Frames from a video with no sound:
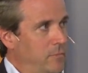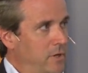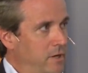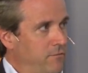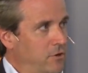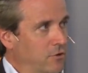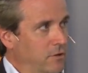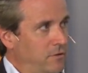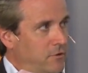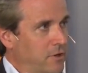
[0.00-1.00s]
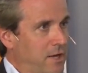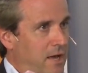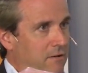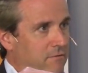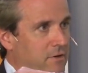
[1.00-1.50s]
and if you're, if you're going to
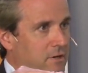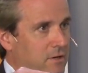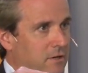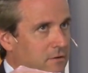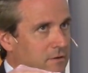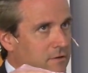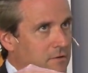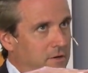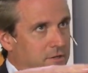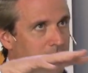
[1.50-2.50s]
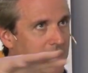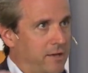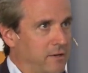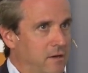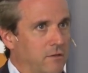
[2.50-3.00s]
have uh, a, a
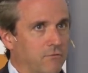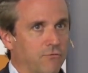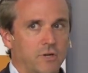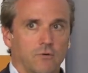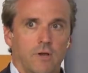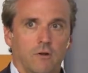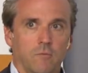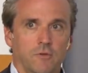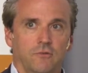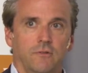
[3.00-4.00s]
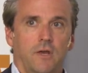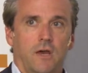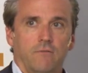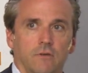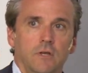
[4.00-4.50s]
demand in other free trade agreements that they
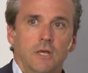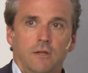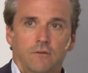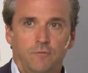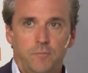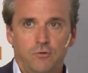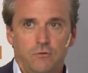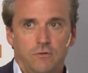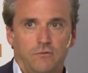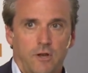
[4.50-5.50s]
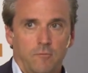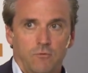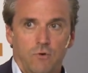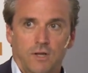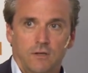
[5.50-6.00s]
have a dispute settlement
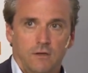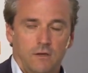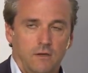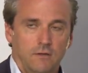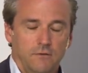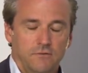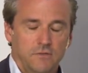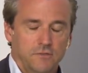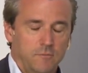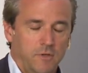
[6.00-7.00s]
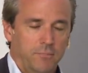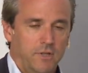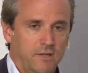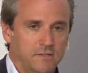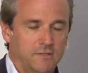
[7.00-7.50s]
uh, system in
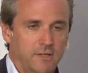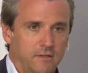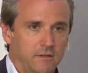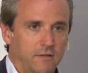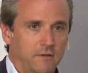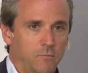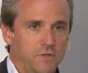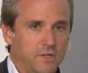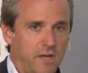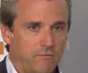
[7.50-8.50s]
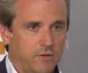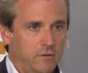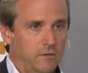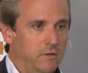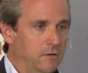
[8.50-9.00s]
place, then, then we should have
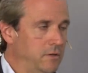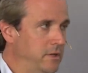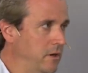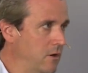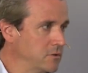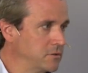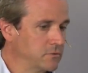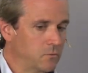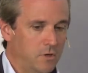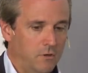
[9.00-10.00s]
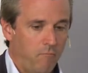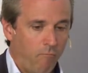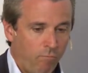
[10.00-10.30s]
it in, in, in ours as well.